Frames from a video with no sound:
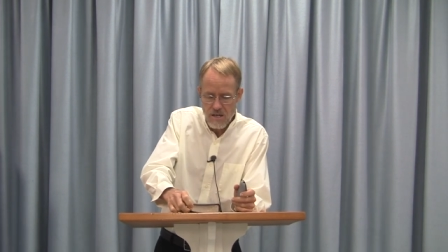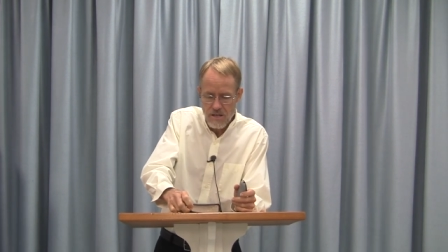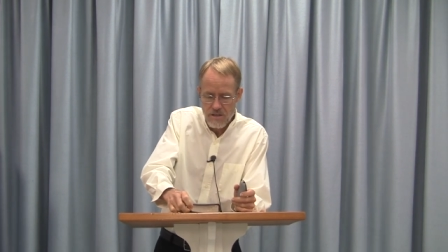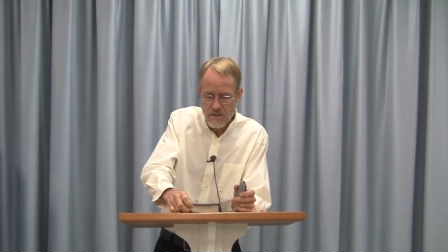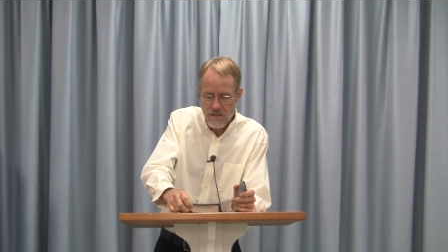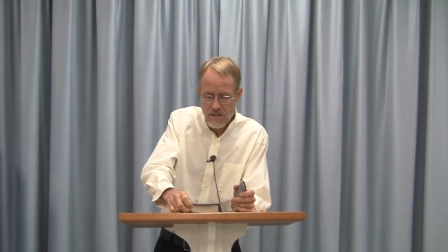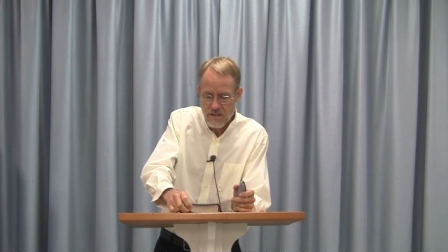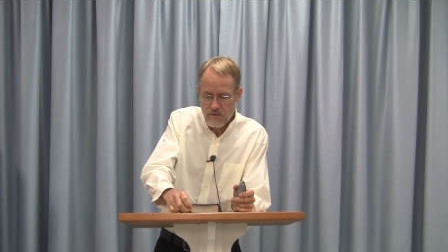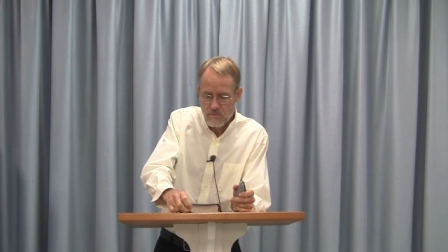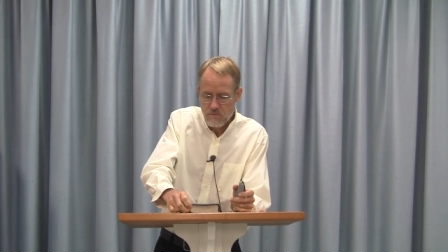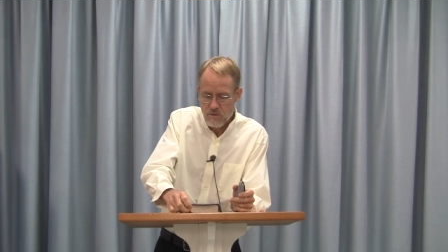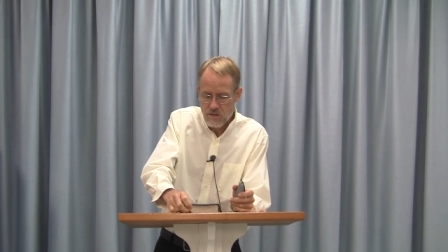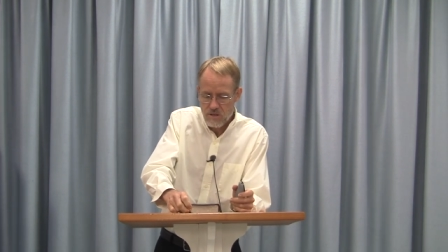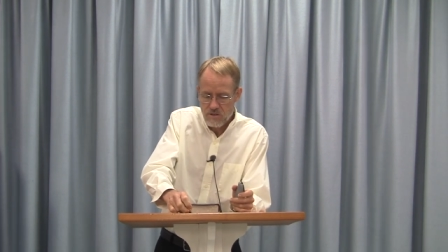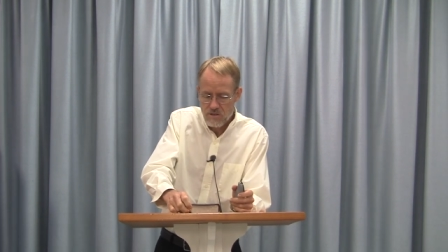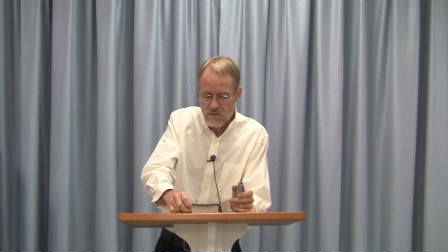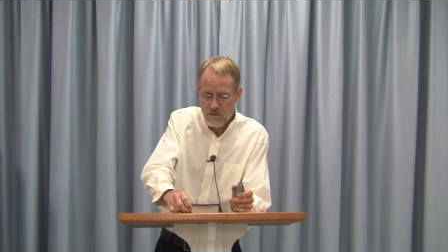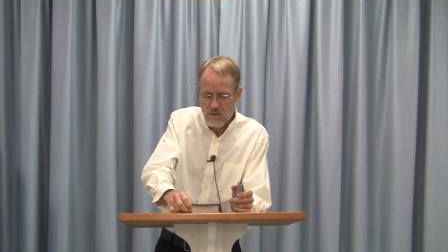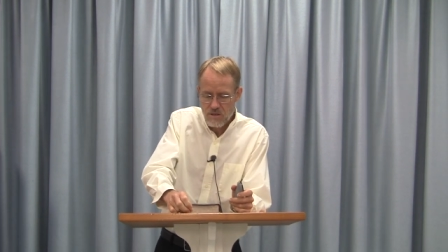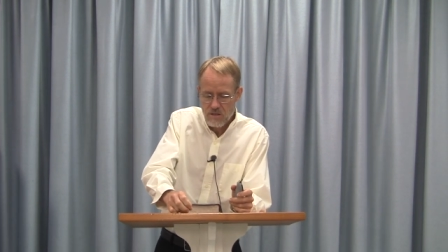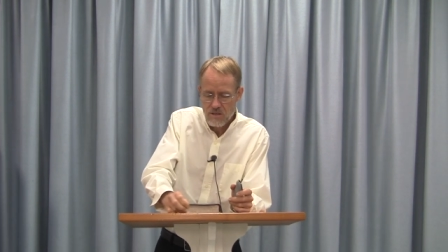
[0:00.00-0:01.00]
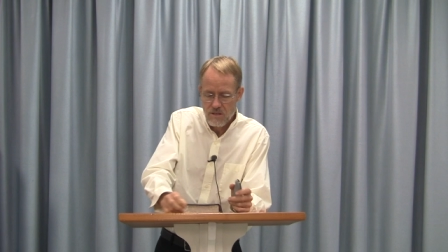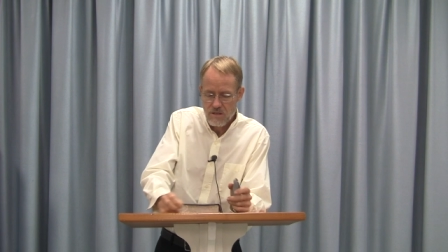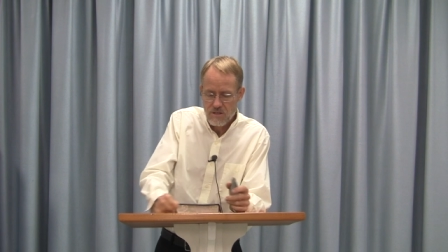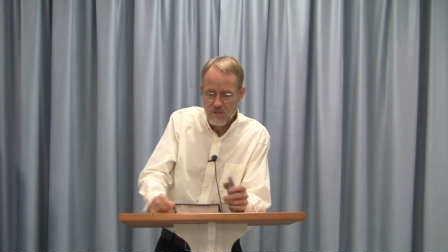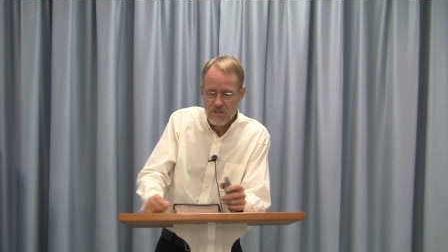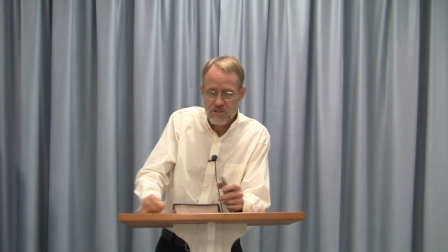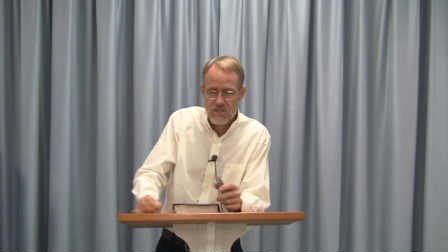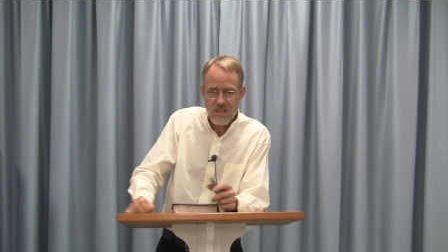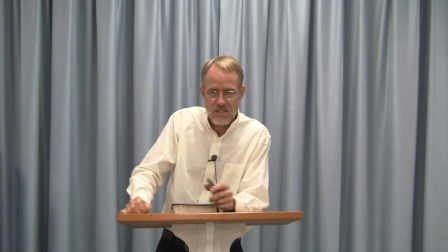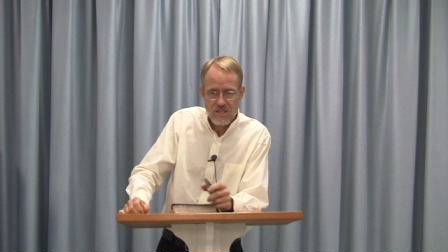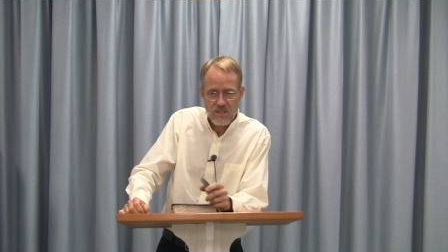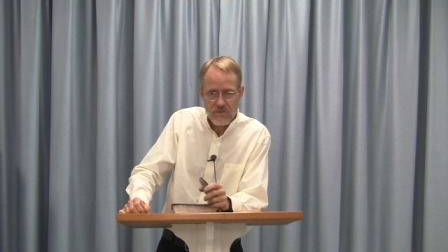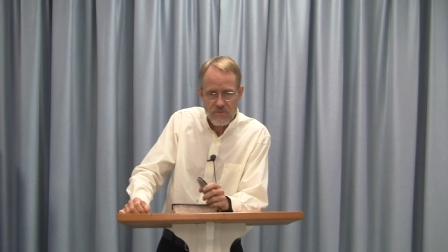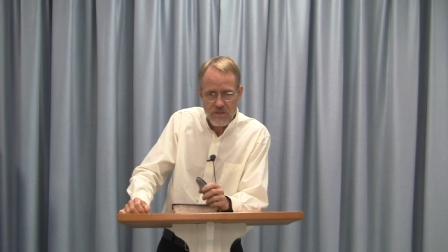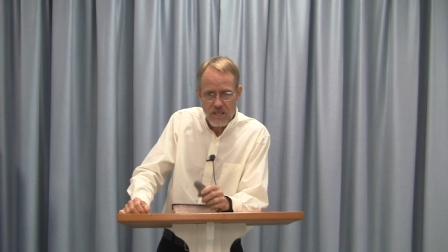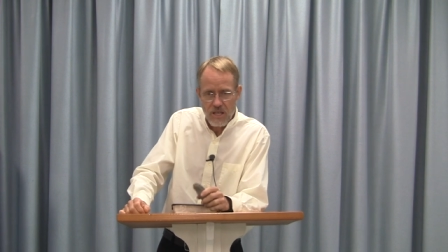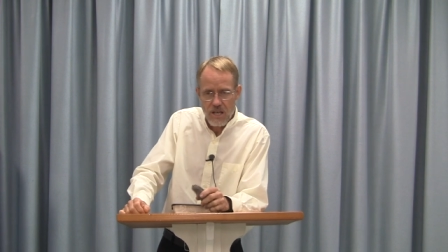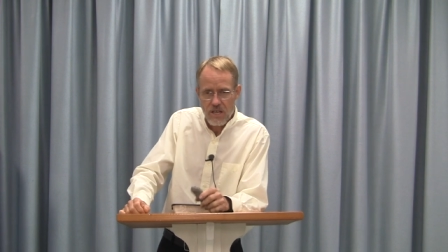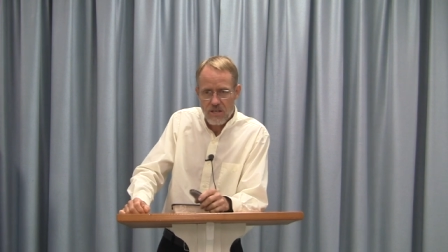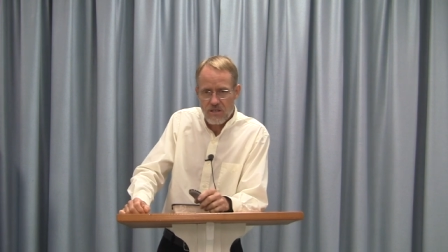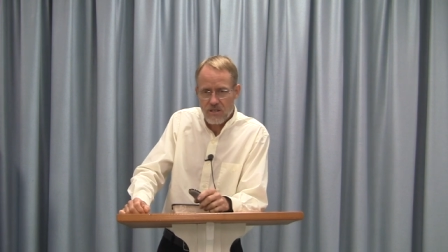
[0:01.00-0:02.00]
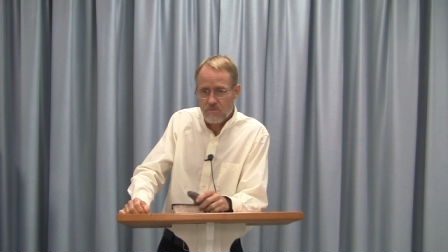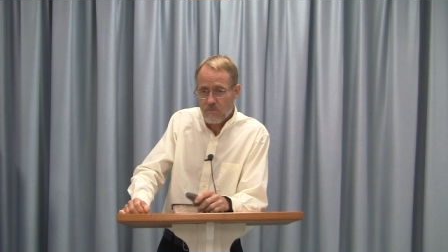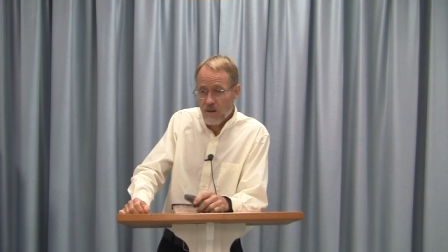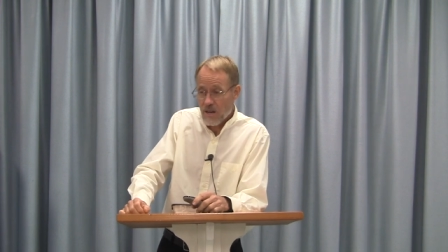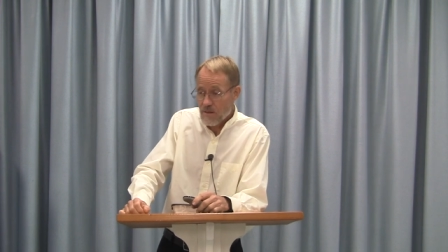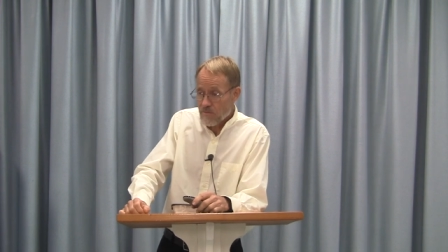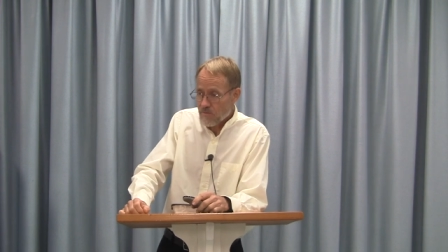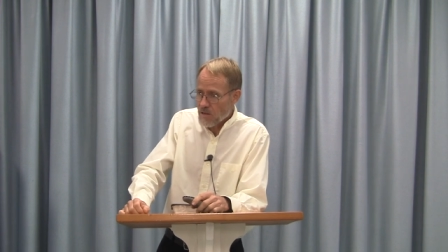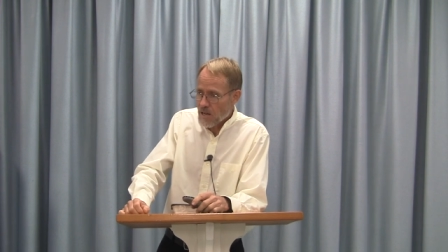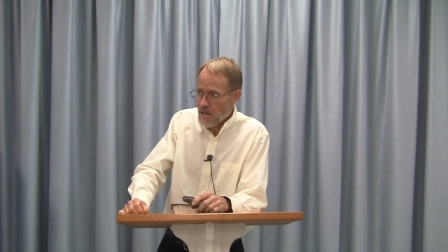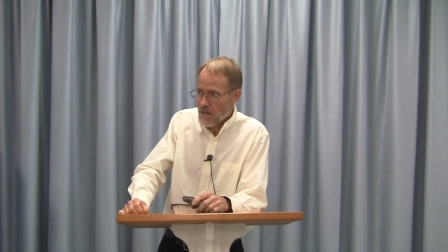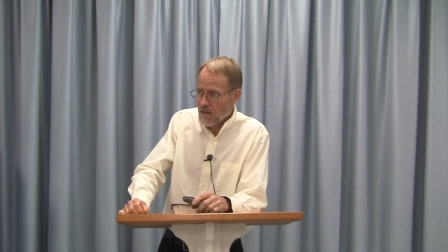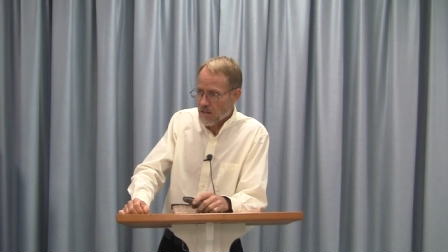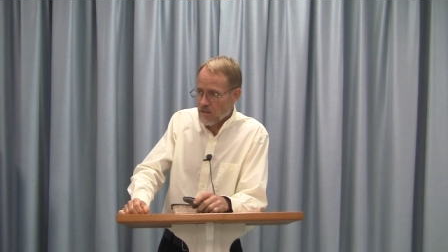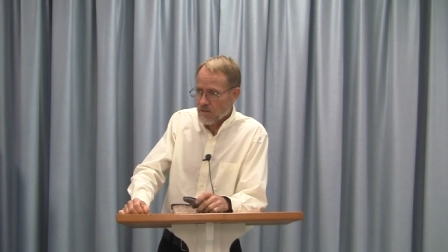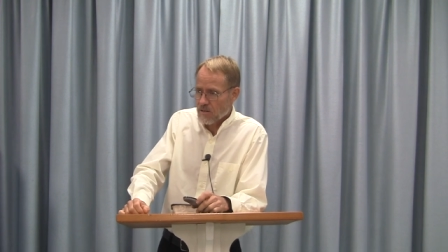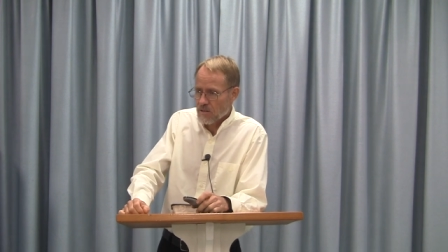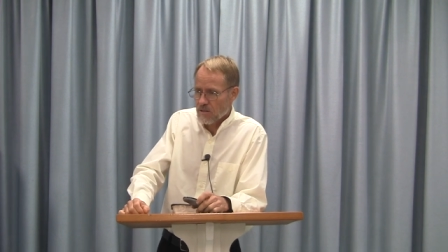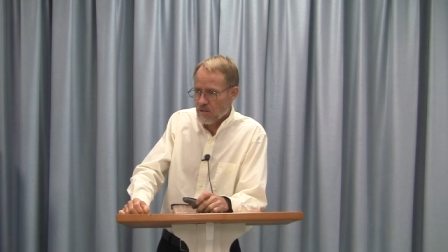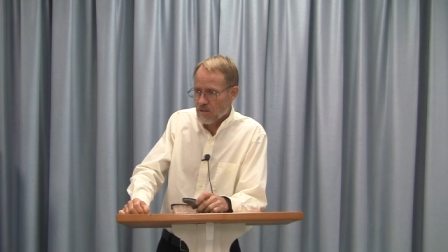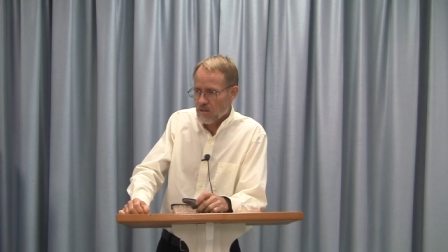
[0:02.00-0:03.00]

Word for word: that it was justification by faith.